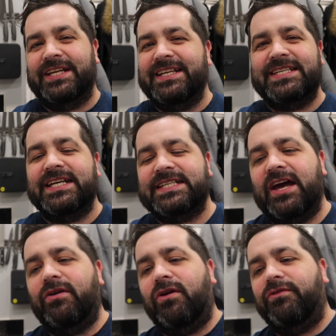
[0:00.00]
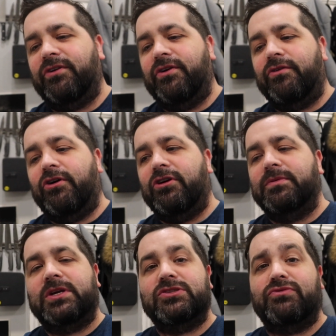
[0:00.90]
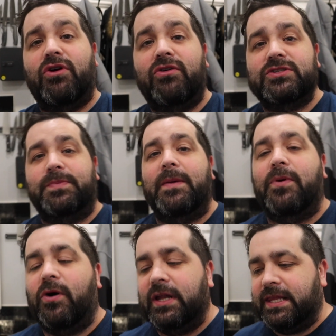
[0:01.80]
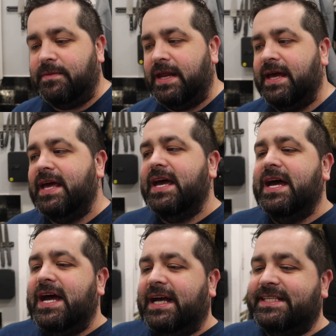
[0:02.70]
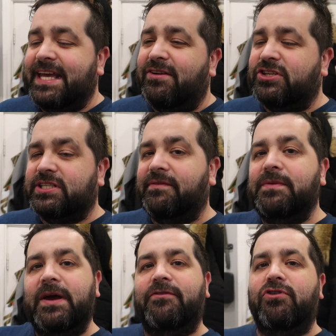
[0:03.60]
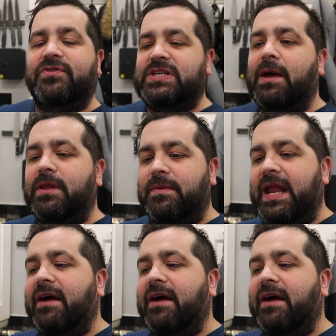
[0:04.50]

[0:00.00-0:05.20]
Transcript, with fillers: I did take Sarah over and Aurora because Aurora's a bit poorly at the minute and Sarah's just having a bit of a rough time at the minute.